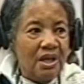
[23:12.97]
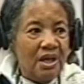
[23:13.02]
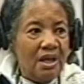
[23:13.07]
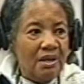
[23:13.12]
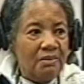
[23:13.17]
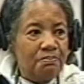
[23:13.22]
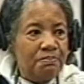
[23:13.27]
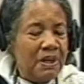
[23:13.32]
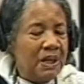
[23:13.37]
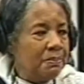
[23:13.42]

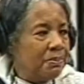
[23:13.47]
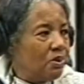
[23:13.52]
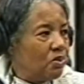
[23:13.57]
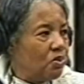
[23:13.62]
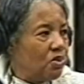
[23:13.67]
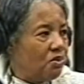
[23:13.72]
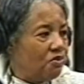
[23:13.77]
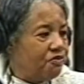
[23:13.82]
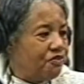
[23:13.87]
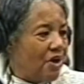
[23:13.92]
and people
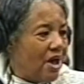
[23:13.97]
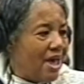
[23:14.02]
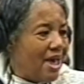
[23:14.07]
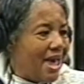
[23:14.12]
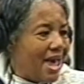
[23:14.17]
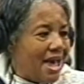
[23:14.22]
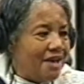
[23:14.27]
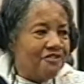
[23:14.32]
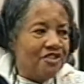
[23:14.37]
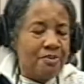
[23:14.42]
will
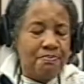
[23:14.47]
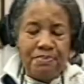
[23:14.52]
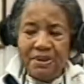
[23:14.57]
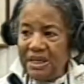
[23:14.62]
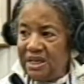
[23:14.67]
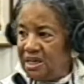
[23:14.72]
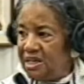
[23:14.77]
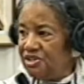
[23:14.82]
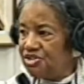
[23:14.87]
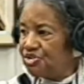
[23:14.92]
forever
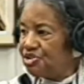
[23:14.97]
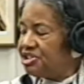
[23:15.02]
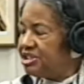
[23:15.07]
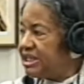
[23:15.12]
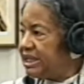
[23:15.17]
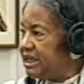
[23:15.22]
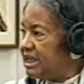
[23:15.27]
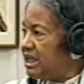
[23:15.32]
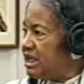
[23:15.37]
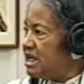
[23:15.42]
be
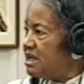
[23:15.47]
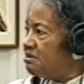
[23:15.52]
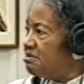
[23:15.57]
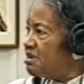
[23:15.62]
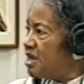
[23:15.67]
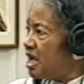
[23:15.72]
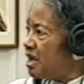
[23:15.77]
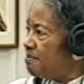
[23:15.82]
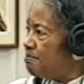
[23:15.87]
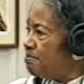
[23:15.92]
interested in
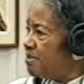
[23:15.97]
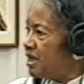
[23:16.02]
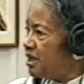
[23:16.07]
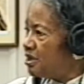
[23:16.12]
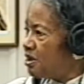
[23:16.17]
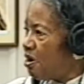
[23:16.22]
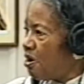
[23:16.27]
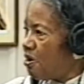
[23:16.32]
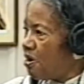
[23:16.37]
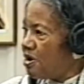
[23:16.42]
them
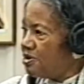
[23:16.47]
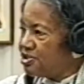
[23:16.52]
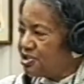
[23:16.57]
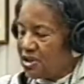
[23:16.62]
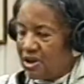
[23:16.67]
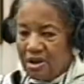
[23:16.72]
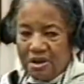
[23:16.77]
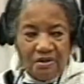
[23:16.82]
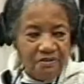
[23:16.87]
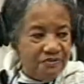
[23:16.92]
because
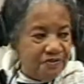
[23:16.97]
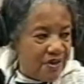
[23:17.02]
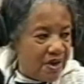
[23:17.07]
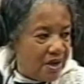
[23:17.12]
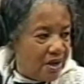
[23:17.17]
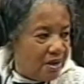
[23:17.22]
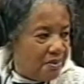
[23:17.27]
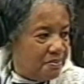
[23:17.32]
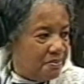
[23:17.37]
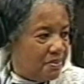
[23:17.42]

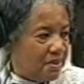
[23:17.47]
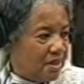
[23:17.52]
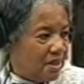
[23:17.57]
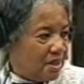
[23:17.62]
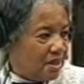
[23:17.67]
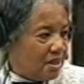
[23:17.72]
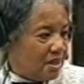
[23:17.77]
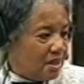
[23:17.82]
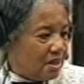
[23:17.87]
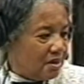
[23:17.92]

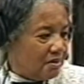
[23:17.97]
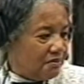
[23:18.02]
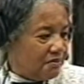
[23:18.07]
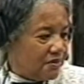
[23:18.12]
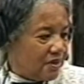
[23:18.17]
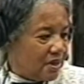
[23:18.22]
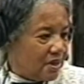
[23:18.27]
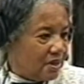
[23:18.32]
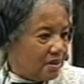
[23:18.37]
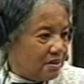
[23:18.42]

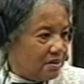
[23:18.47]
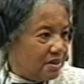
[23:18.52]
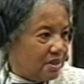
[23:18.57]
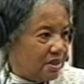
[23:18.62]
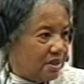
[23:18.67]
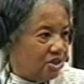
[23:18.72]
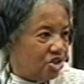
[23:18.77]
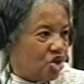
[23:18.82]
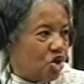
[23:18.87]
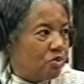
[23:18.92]
of
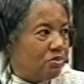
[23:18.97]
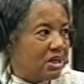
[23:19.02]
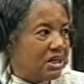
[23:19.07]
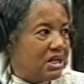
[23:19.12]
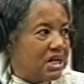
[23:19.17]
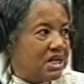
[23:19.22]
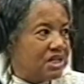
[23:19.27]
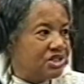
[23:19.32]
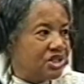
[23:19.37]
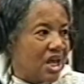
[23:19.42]
the
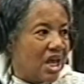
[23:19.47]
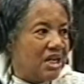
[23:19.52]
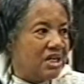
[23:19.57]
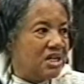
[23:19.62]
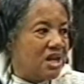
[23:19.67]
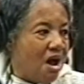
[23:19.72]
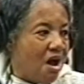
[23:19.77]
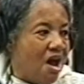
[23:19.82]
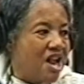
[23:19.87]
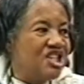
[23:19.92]
humanness
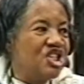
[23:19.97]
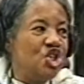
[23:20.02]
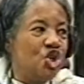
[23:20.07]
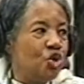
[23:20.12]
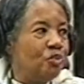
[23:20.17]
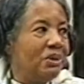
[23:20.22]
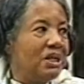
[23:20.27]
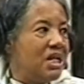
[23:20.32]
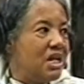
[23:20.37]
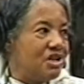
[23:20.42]
and
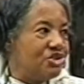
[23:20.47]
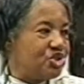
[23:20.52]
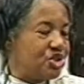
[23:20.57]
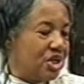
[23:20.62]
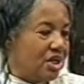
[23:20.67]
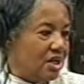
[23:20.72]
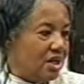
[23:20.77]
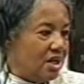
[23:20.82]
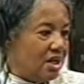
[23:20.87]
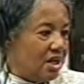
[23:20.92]

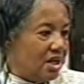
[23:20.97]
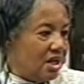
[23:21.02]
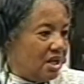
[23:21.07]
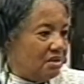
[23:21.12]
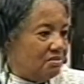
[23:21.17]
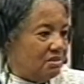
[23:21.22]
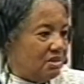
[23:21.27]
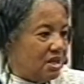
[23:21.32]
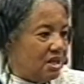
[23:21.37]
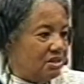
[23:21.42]
non-humanness
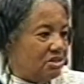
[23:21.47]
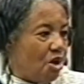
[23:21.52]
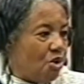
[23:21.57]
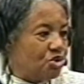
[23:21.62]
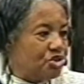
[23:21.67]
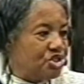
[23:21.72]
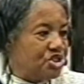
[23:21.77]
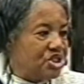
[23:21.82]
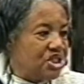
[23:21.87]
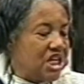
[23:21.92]
and
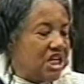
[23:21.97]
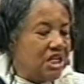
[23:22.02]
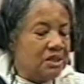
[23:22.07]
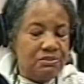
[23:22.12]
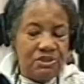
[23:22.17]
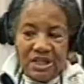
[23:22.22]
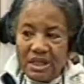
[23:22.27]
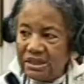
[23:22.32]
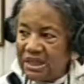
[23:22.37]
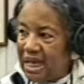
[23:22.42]
those
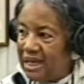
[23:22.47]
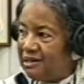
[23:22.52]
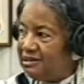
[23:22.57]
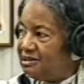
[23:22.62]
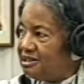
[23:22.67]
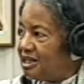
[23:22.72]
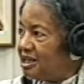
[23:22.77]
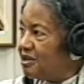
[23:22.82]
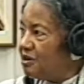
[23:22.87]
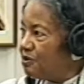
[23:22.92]
themes that
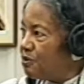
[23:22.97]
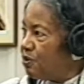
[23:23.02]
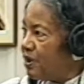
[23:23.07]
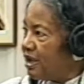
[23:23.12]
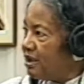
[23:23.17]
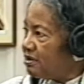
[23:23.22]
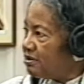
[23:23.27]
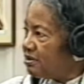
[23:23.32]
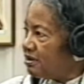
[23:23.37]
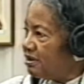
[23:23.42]
they deal
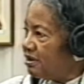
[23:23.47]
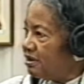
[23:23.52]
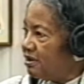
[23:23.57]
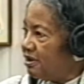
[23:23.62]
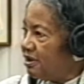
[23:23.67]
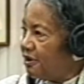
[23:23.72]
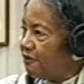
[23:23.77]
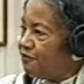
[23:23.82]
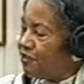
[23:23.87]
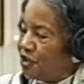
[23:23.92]
with.
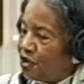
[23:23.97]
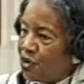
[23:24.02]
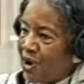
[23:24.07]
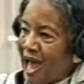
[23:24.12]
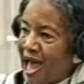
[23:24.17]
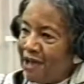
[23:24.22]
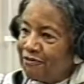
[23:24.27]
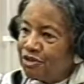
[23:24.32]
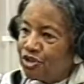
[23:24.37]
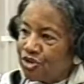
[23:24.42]
If you
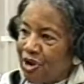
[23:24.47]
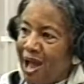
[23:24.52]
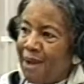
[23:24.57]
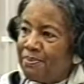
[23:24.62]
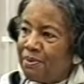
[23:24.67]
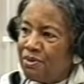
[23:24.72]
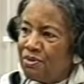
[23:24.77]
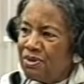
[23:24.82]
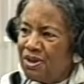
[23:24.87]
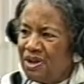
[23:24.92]
have
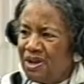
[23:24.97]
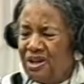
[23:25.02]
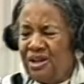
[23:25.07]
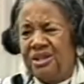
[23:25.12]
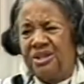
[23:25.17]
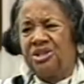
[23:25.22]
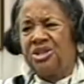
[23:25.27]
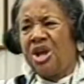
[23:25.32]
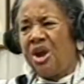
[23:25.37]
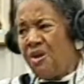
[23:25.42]
trouble,
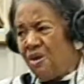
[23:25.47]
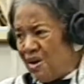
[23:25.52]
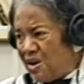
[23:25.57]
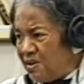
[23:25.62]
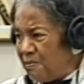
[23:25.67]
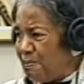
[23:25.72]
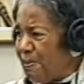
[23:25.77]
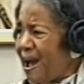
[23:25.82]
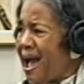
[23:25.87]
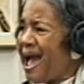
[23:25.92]

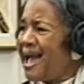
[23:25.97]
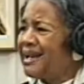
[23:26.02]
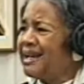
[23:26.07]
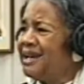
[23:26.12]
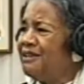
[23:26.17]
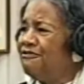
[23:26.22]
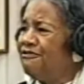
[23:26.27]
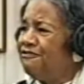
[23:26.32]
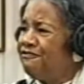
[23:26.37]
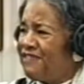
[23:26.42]
turn back
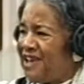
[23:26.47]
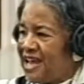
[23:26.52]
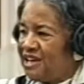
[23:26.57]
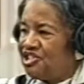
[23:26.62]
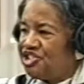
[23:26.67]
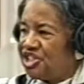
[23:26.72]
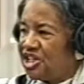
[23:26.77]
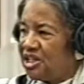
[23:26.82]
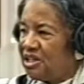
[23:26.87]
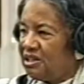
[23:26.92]
and
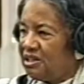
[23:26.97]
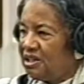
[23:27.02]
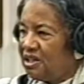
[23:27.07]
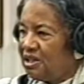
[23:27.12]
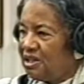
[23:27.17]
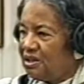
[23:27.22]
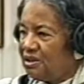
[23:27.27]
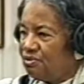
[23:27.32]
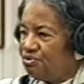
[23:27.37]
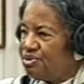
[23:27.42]
fetch it.
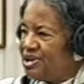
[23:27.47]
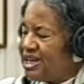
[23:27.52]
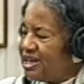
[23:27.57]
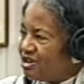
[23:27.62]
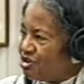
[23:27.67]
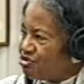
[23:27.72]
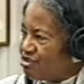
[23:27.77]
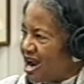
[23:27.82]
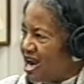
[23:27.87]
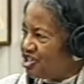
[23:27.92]

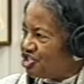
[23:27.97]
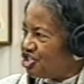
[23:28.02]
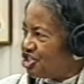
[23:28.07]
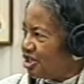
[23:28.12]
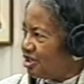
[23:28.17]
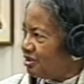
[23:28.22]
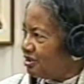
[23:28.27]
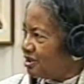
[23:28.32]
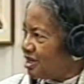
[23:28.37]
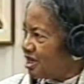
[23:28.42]

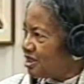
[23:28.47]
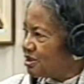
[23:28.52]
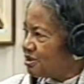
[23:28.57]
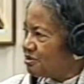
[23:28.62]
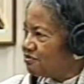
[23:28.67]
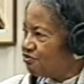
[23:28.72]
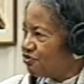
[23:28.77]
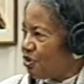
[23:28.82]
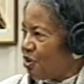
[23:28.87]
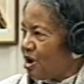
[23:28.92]
Regression, that's
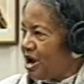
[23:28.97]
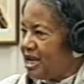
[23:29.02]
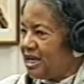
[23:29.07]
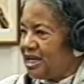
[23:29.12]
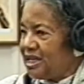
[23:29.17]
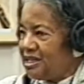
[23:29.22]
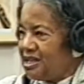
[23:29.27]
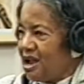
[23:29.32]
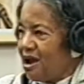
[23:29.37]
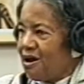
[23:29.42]
Freud
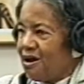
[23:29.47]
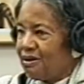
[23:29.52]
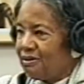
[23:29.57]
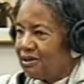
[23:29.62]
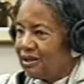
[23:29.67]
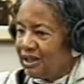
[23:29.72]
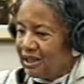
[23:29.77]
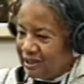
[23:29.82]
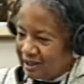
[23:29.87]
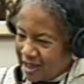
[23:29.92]
and
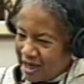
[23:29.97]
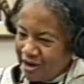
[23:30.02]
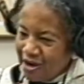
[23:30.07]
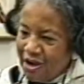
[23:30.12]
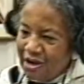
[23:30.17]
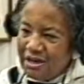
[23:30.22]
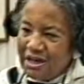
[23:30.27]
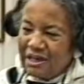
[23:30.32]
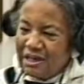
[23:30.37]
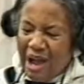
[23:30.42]
Jung. Get
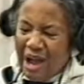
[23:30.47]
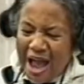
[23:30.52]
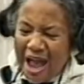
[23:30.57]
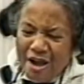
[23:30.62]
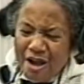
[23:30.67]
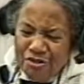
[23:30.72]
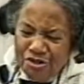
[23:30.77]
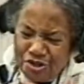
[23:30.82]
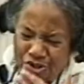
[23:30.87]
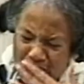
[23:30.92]
on the,
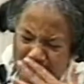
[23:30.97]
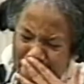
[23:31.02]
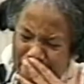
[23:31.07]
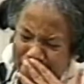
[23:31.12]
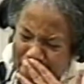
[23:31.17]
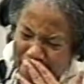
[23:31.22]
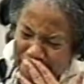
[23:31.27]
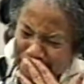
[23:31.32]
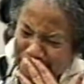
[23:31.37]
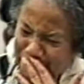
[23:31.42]
how's your
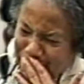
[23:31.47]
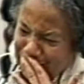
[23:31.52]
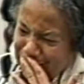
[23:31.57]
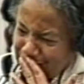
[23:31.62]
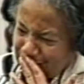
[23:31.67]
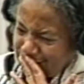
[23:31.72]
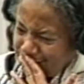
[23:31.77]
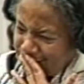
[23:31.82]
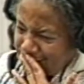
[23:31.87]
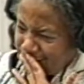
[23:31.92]
mother?
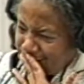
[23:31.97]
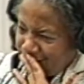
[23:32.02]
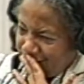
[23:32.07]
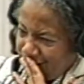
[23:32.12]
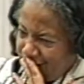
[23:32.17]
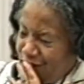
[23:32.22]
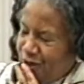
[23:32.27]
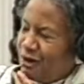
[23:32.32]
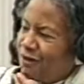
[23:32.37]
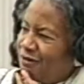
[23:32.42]

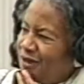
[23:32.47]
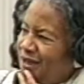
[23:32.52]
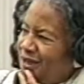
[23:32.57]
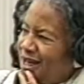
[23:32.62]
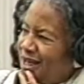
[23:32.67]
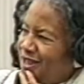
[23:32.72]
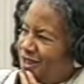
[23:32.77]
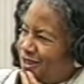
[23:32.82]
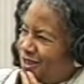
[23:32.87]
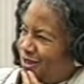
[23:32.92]
Your
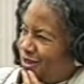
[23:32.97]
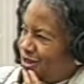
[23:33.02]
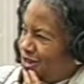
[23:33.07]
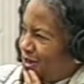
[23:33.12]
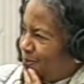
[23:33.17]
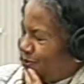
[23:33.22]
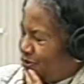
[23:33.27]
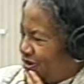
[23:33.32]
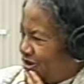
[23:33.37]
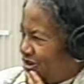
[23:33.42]

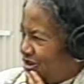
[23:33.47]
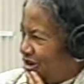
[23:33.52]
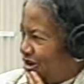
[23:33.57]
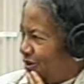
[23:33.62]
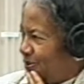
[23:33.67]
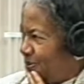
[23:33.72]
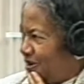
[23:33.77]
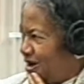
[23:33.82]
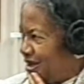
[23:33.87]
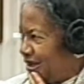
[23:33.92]
relationship with your
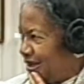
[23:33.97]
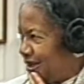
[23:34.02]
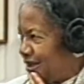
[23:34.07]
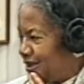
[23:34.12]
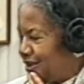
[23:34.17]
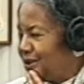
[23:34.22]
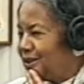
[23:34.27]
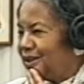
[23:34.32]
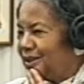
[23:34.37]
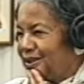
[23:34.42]

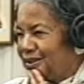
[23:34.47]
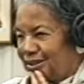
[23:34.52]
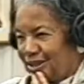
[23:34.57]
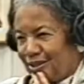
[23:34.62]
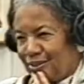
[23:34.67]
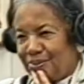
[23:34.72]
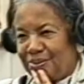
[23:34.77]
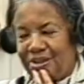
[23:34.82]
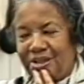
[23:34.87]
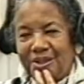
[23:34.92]
mother is
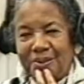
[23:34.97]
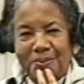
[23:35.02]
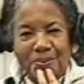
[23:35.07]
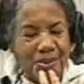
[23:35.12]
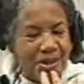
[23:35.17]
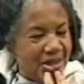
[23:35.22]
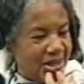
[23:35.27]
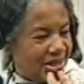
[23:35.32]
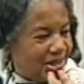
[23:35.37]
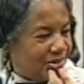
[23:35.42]
determining
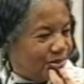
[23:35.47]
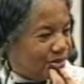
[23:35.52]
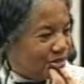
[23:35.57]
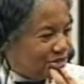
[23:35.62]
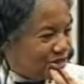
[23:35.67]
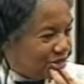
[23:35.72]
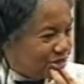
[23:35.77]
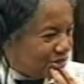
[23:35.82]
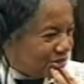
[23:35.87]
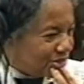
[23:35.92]
by
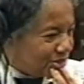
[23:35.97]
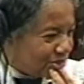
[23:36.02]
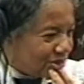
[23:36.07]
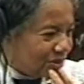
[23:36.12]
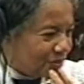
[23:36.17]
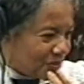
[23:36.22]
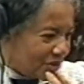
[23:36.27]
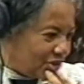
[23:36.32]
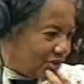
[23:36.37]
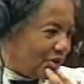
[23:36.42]
what you're doing
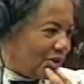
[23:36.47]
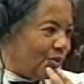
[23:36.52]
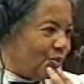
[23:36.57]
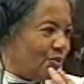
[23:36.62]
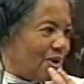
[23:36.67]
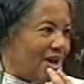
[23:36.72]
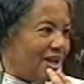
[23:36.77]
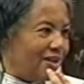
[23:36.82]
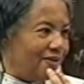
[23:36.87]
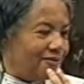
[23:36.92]
with your
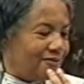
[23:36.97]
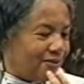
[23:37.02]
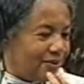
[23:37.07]
wife